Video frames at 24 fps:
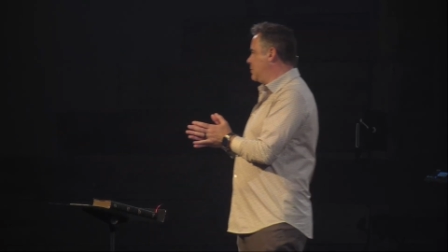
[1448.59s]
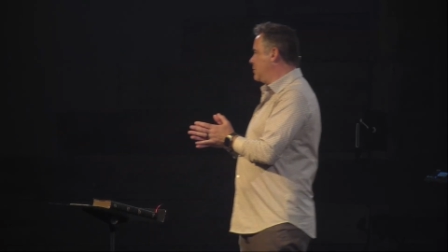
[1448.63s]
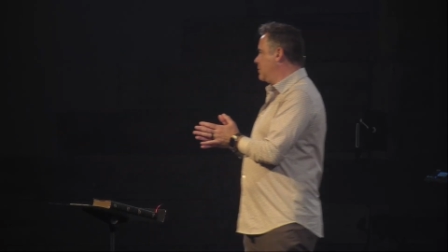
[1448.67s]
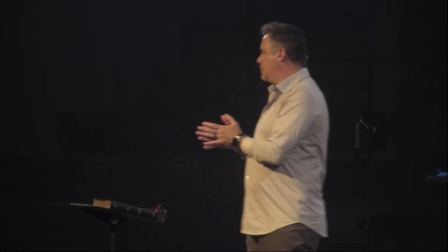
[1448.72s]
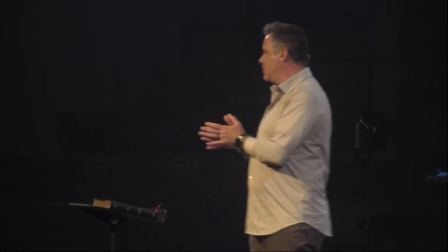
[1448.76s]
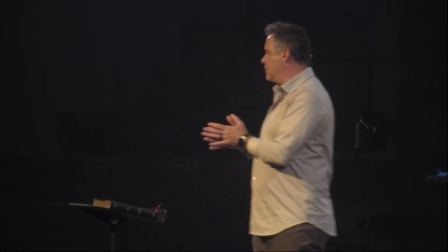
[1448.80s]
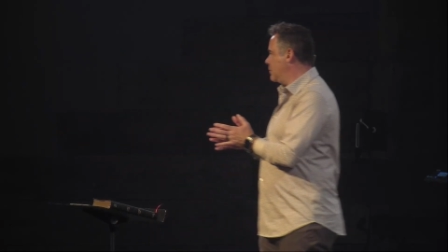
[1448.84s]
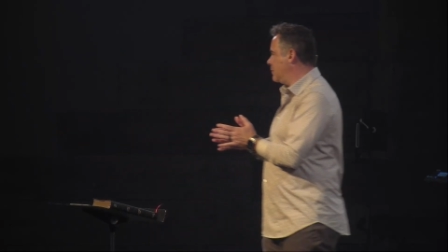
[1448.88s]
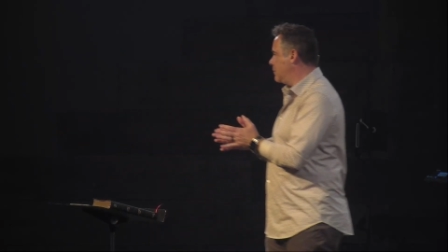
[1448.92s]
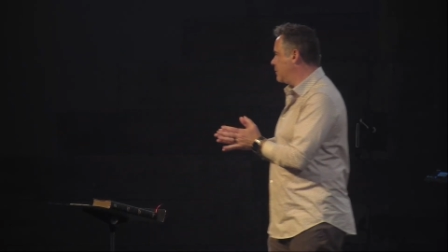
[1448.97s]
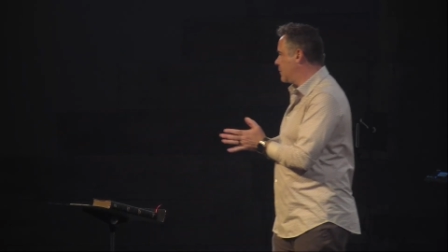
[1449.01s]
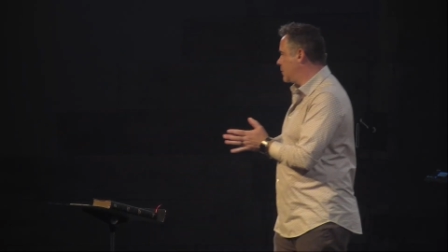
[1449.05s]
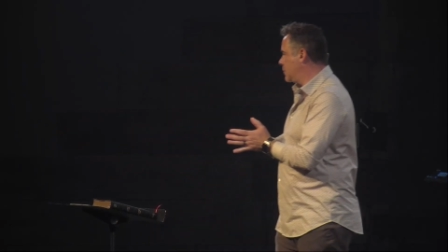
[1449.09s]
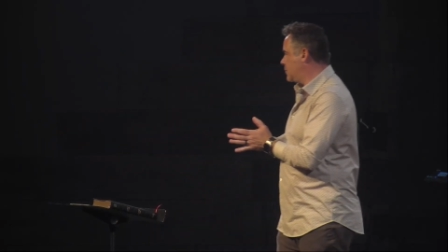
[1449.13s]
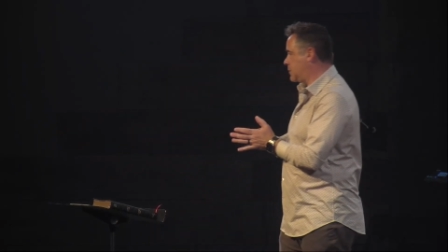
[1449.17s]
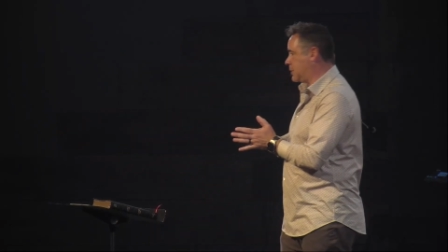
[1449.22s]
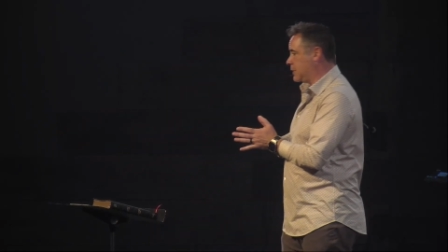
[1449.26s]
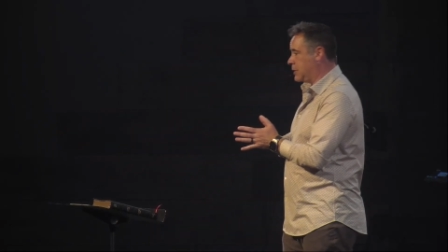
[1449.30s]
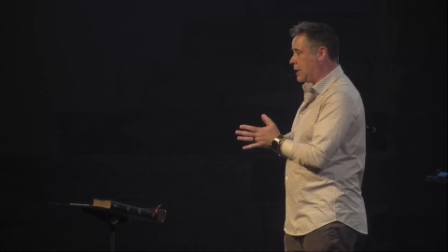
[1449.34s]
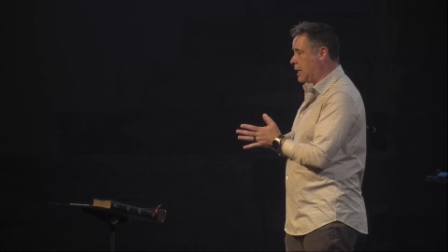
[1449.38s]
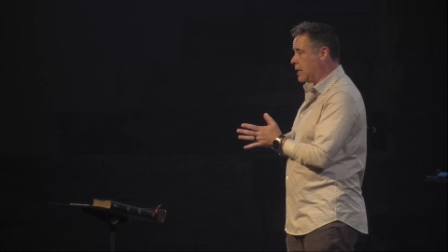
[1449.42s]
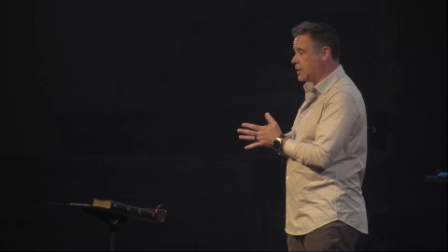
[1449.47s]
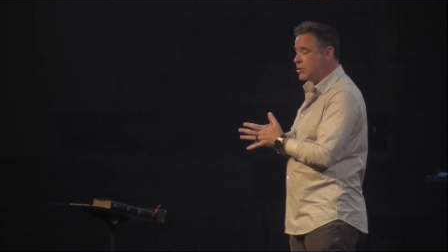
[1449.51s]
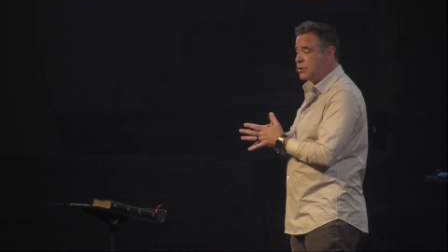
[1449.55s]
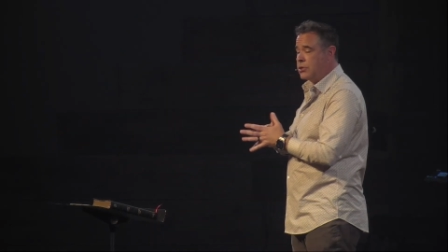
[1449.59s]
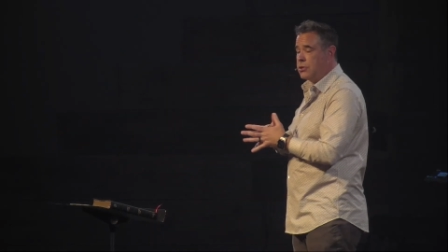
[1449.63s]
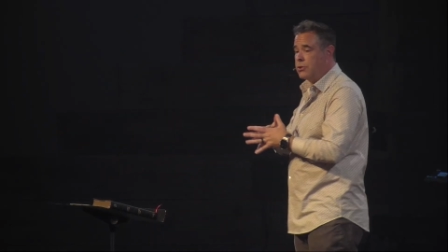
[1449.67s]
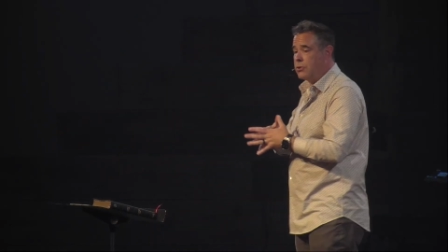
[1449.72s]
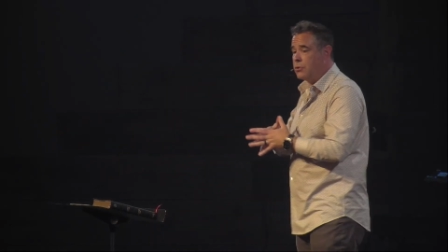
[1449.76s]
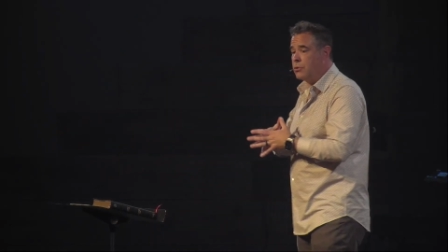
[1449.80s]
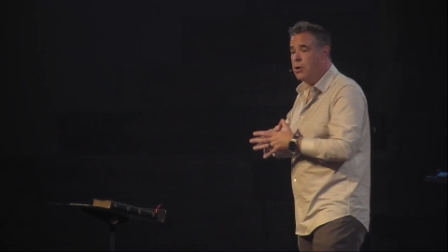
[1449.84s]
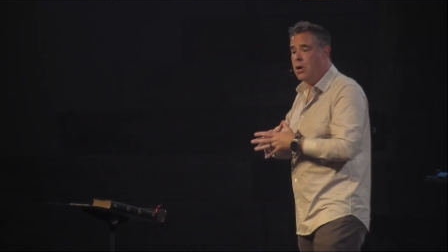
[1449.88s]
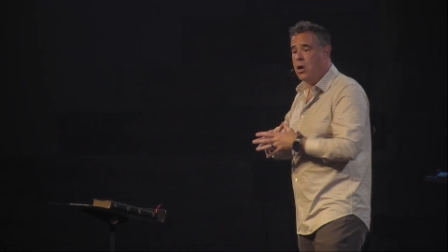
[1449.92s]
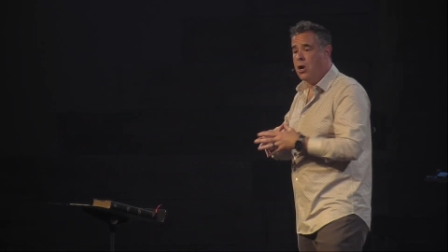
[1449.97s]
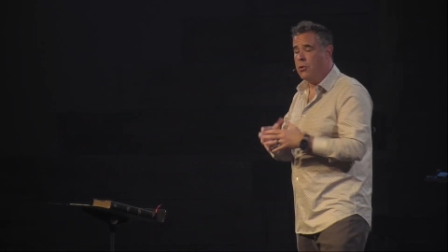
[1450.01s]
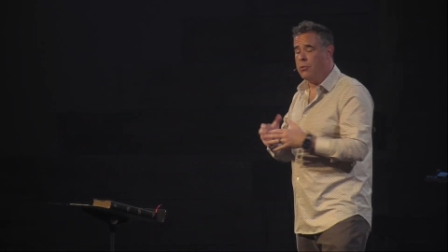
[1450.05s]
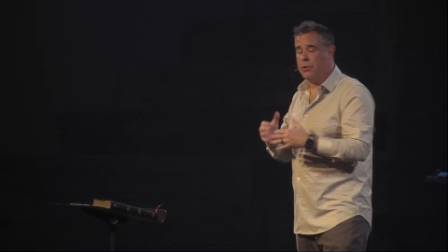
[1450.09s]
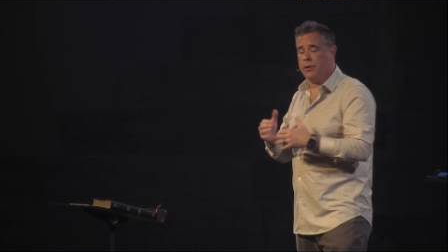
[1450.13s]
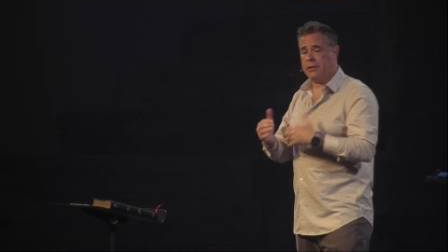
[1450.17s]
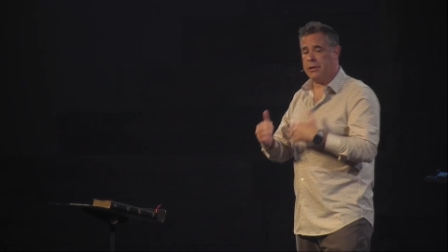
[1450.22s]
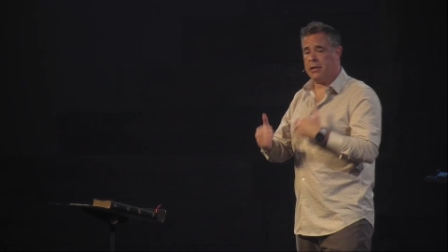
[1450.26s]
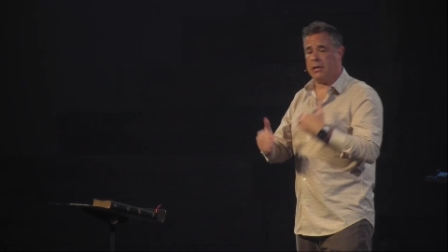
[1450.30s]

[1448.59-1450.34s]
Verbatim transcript: verses has to do with